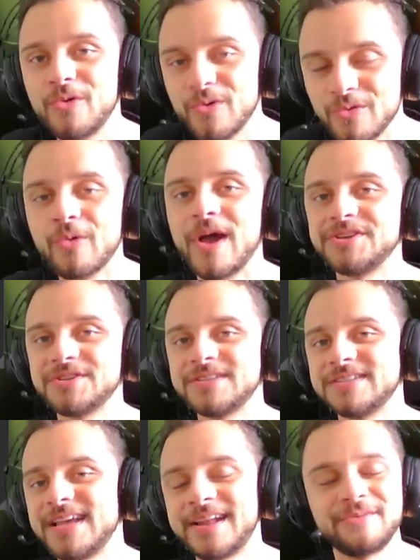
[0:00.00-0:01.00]
cool
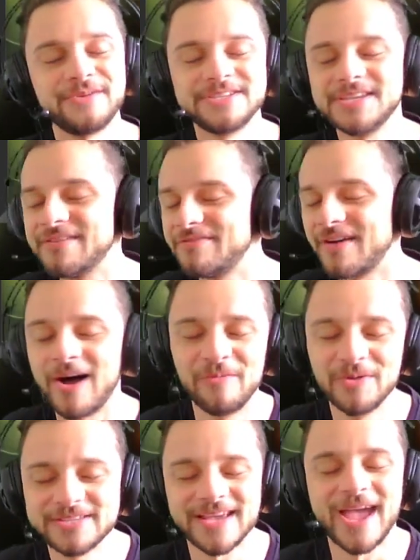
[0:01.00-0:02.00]
questions that I receive
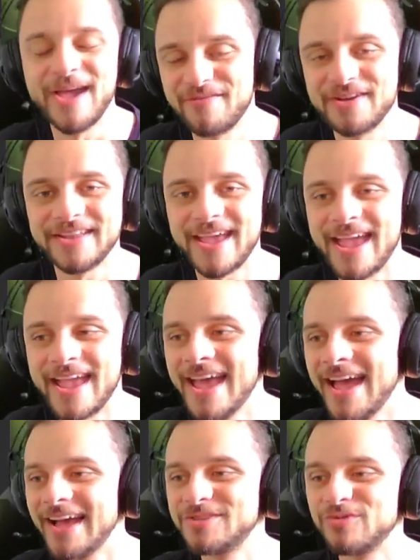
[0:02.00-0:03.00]
almost every day
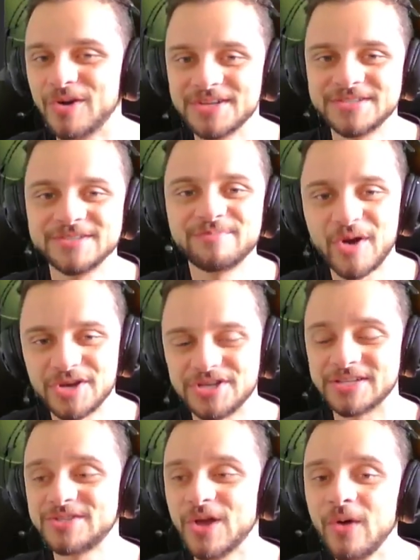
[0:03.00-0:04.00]
towards this
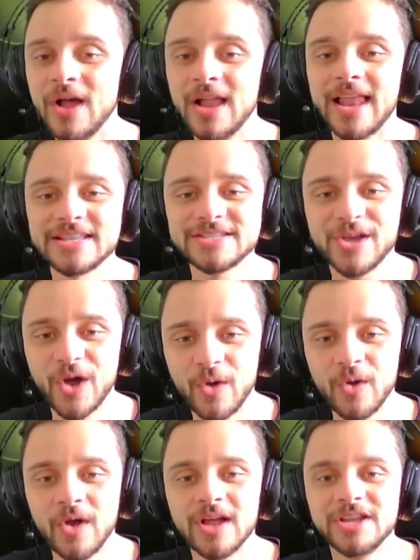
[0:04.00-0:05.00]
project. So let's
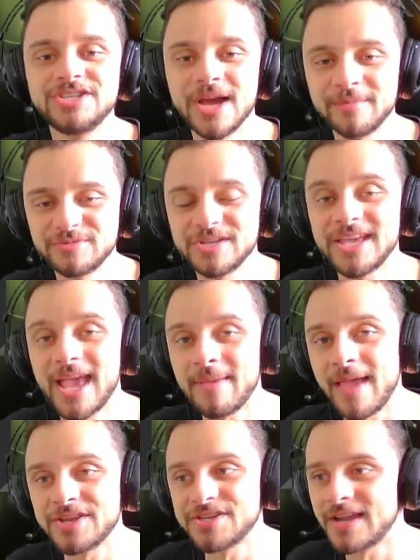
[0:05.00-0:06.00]
go jump to the
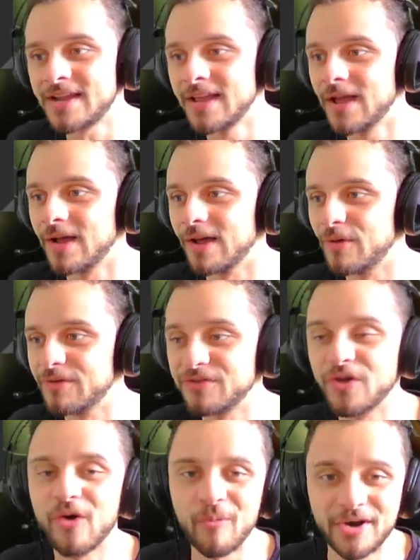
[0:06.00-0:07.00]
game engine with
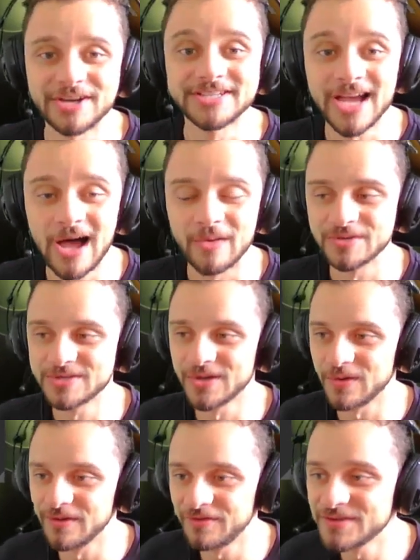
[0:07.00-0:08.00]
no more talk.
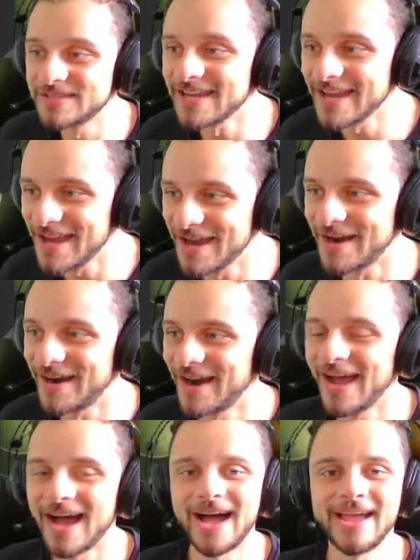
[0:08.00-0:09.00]
So if you see here,
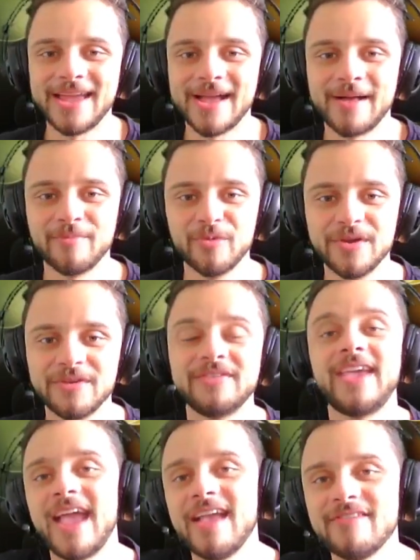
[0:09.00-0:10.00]
I am with
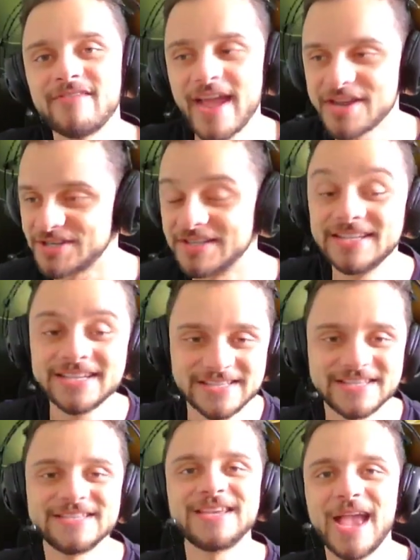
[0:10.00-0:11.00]
Cave Engine.
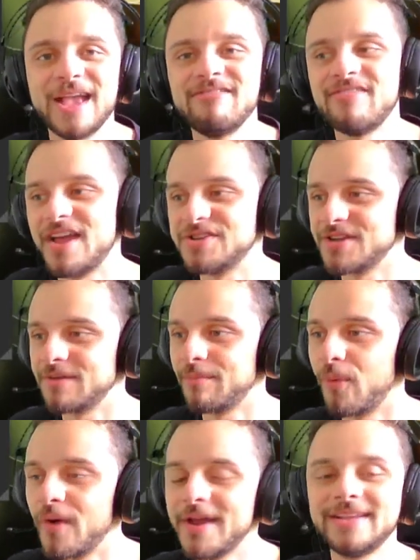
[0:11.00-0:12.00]
This is Cave Engine
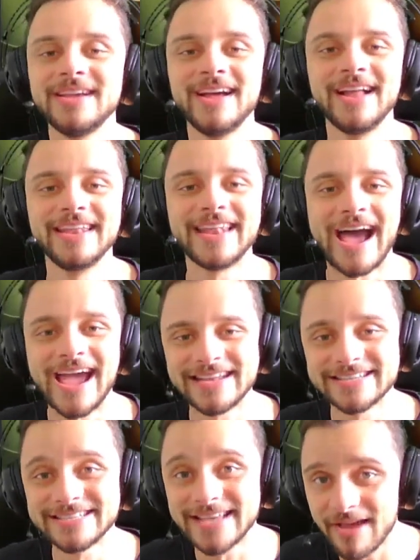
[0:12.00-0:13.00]

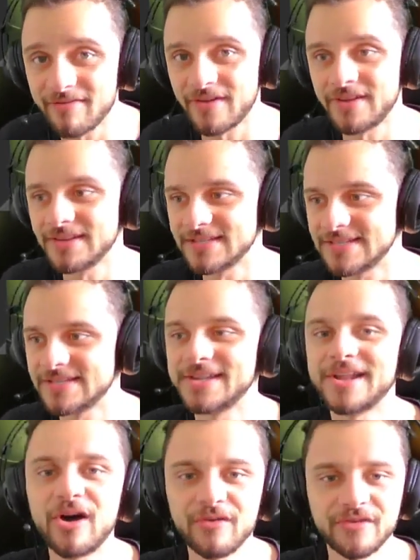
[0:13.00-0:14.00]
0.97. This is
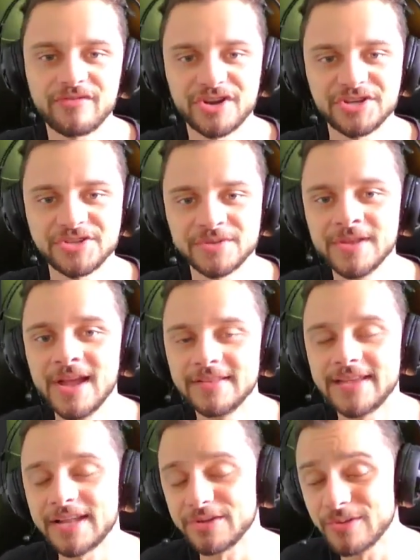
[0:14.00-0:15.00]
an alpha version
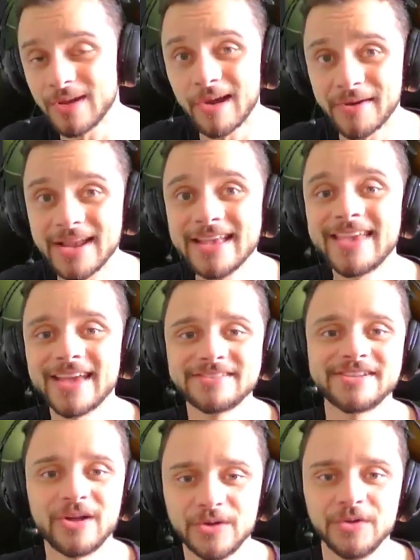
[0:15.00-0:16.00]
that you already
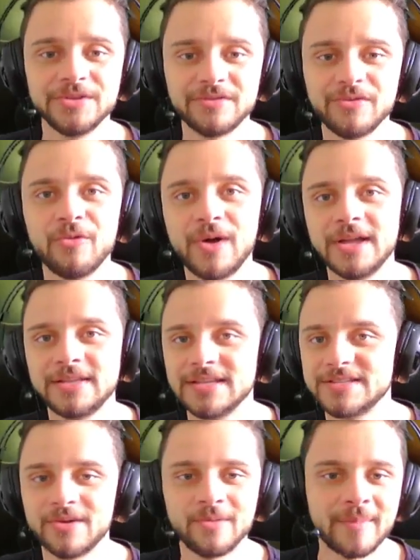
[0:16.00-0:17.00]
can download if you want.
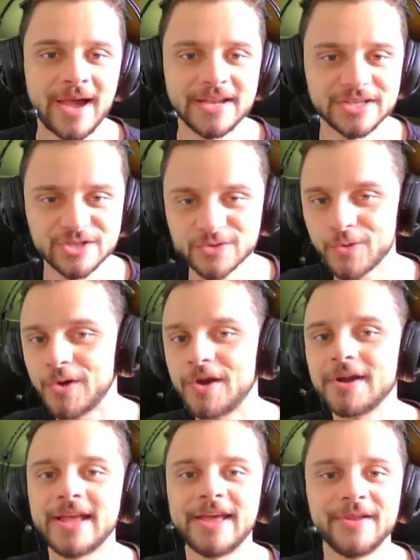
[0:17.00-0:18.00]
It's on my
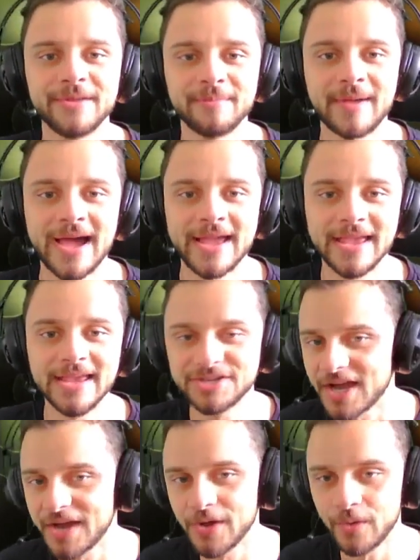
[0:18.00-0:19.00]
Discord and on my
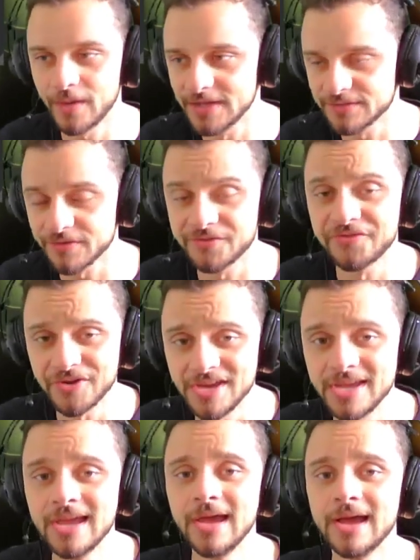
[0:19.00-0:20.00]
itch.io. It's for
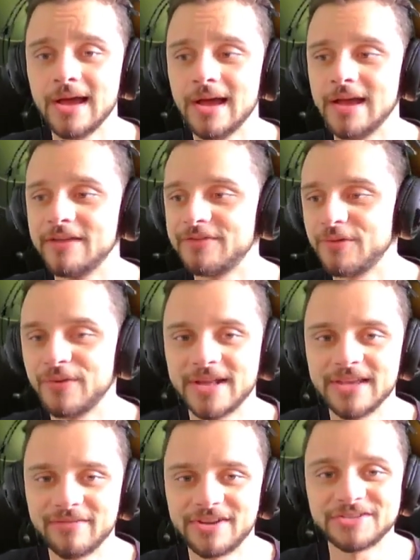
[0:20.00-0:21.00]
free if you want
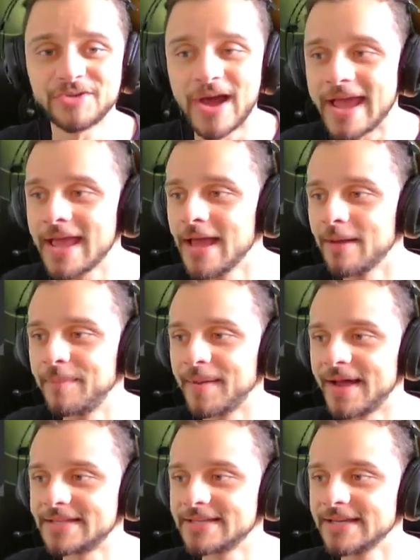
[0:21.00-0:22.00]
to give it a try.
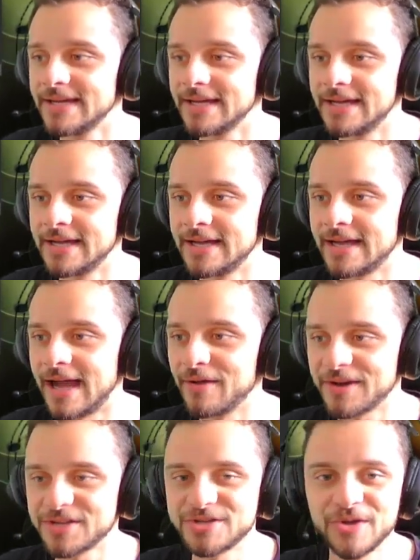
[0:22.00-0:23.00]
But I'm
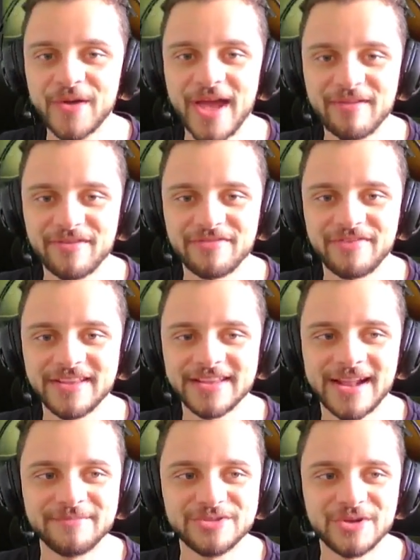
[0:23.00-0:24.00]
going to show you everything
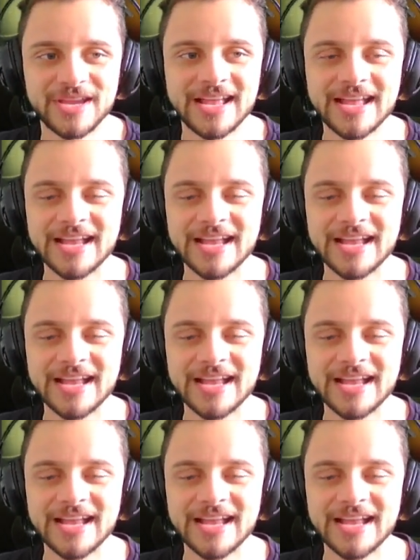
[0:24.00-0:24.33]
that I'm doing